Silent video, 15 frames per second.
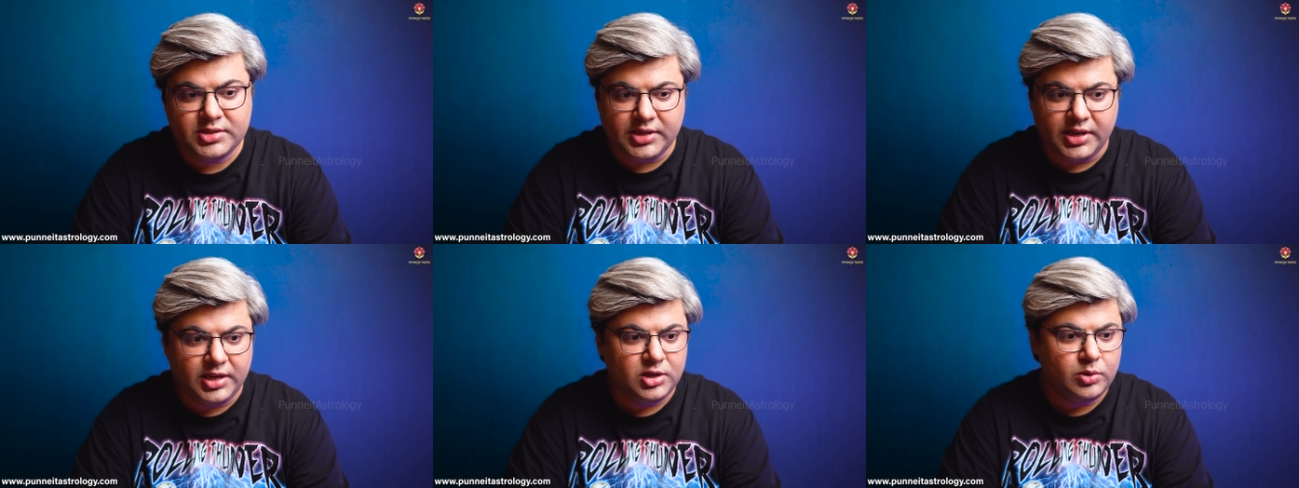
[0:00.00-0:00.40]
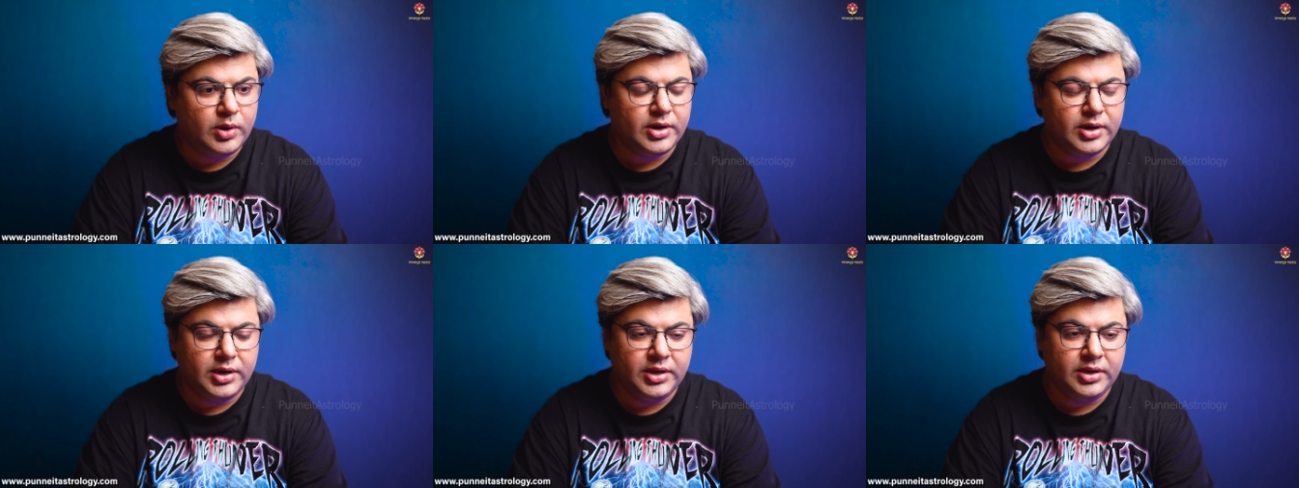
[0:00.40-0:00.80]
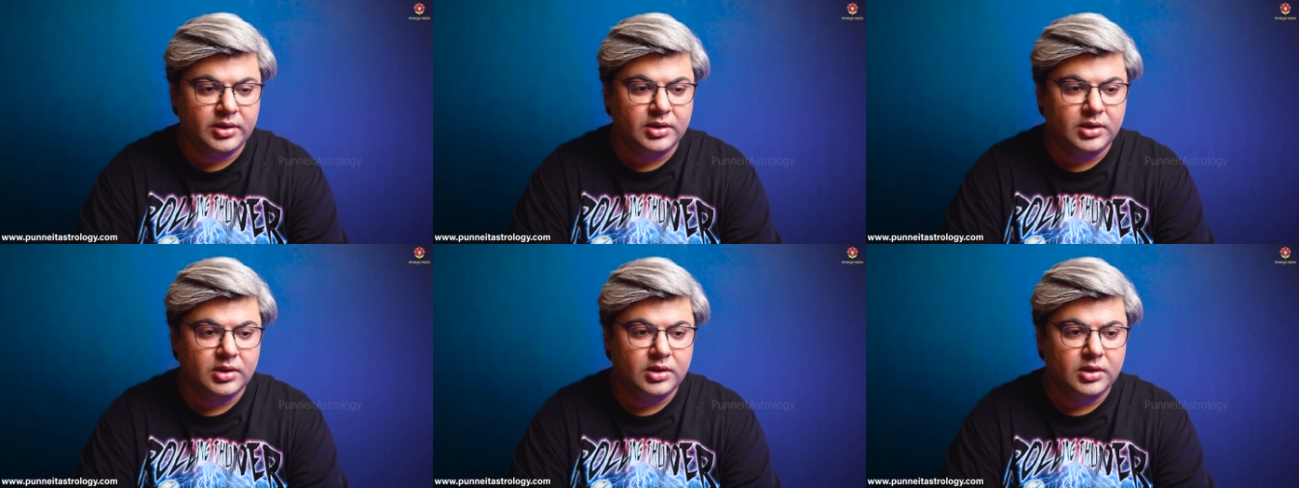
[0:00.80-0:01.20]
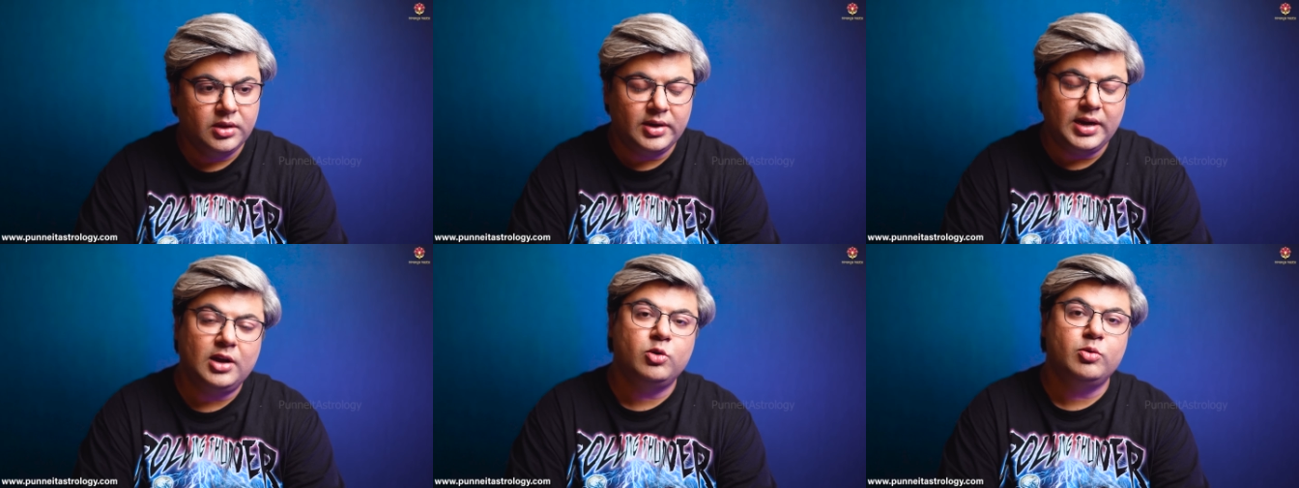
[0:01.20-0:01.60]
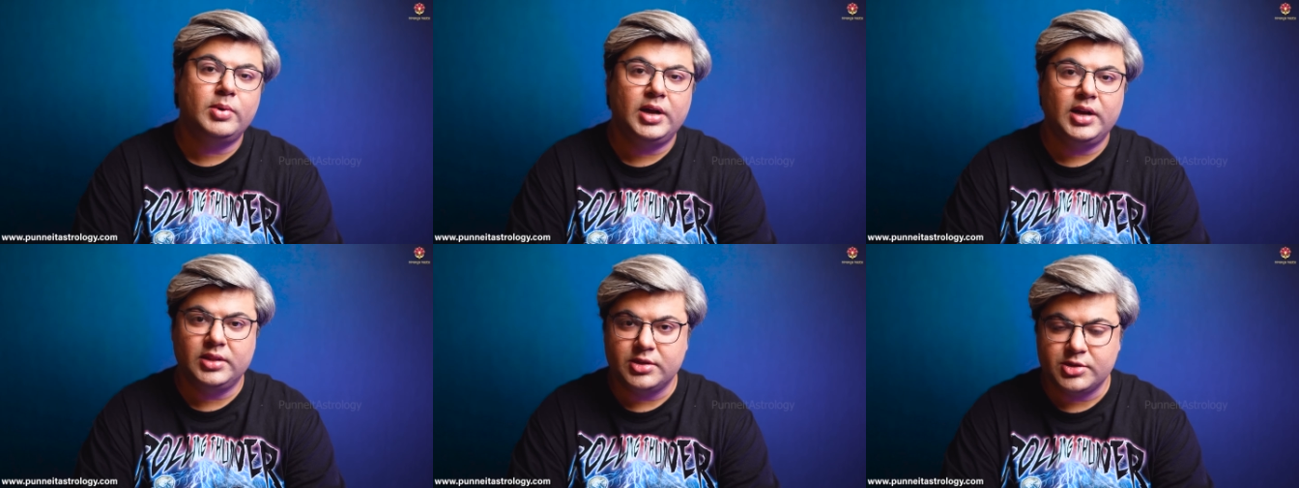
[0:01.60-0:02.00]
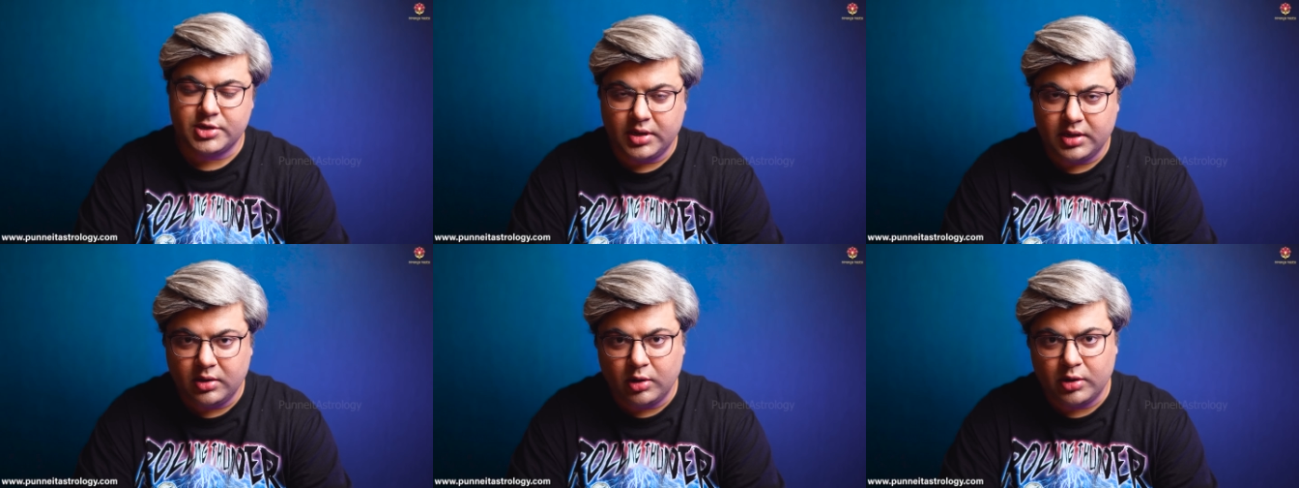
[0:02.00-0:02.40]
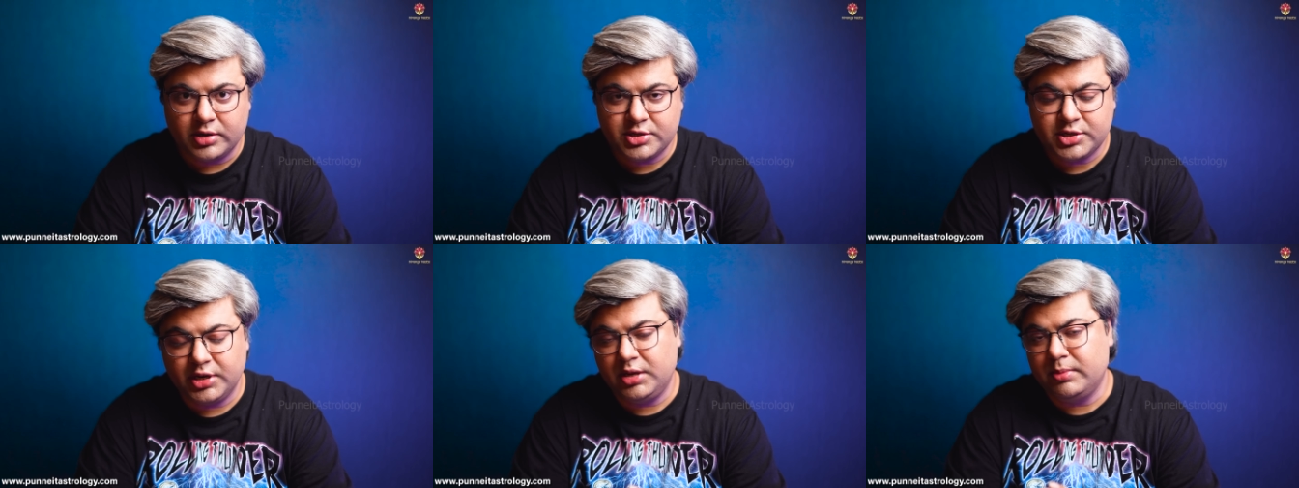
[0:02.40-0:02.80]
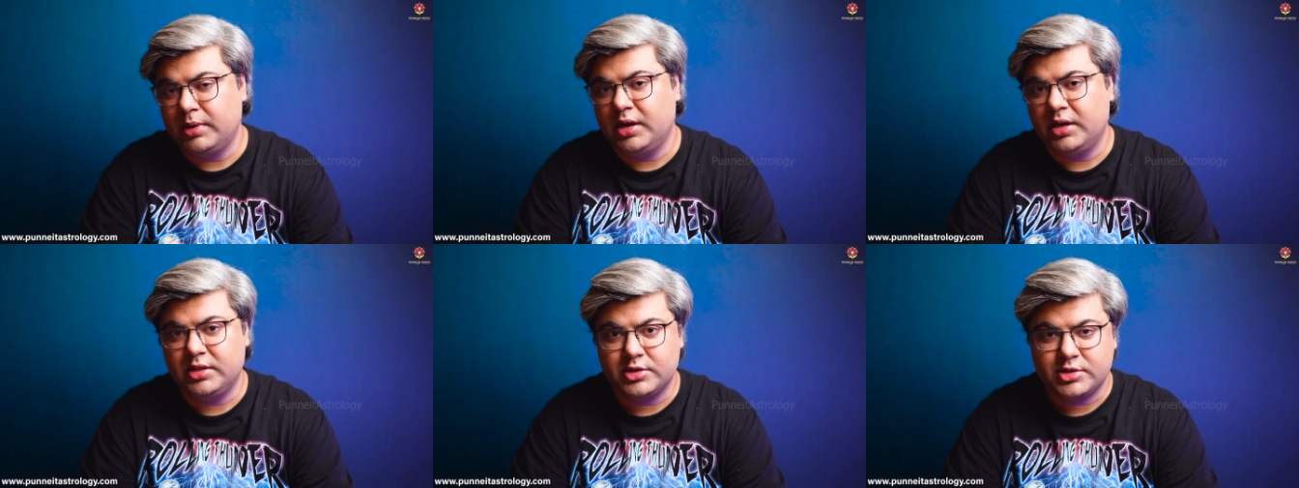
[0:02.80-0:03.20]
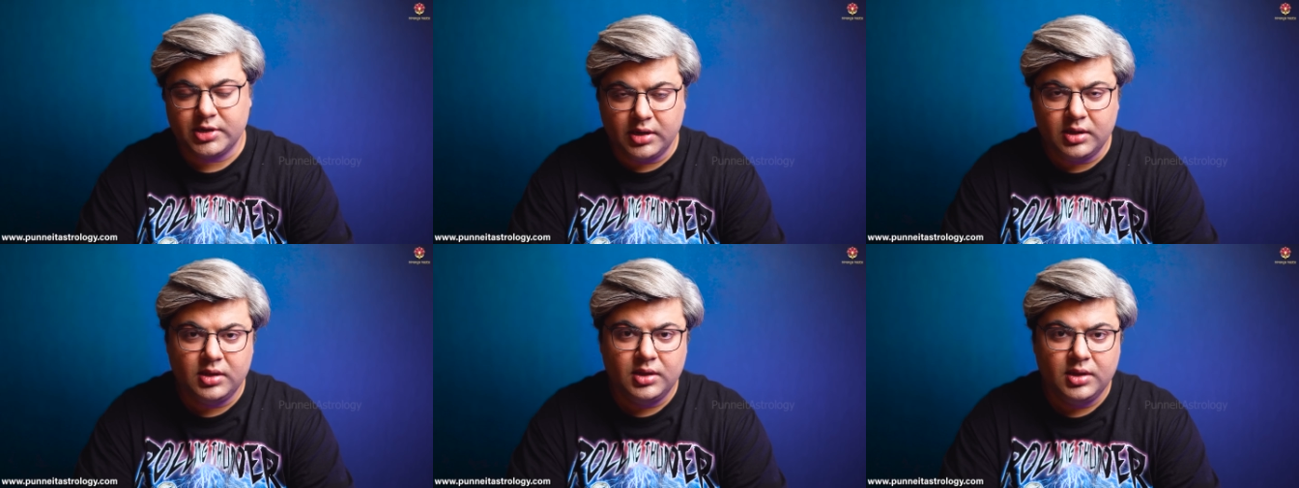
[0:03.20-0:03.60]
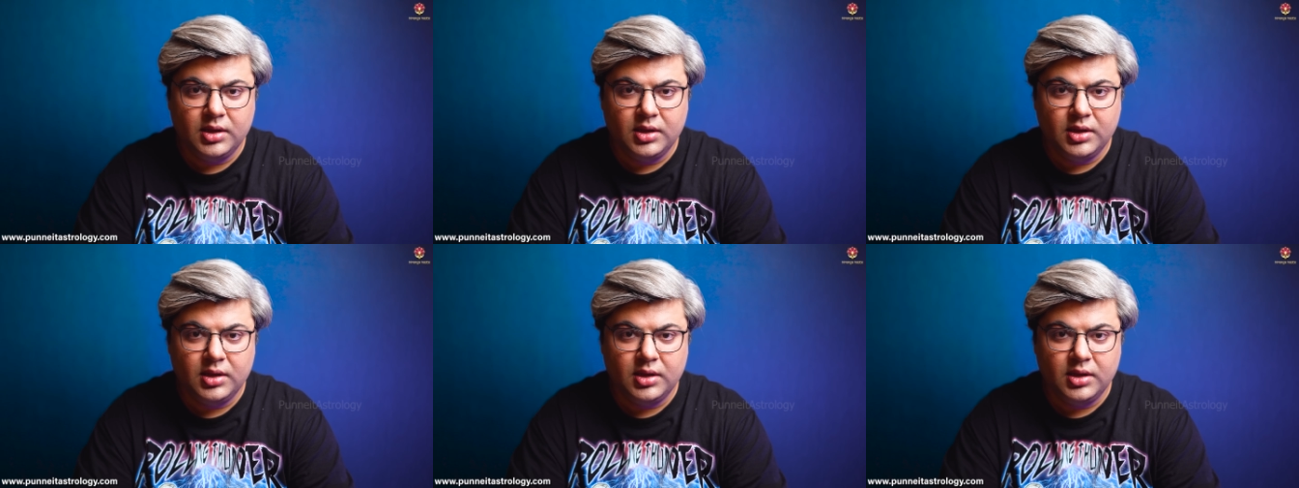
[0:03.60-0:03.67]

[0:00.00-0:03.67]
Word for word: say you are running Rahu Mahadasha or Shani Mahadasha,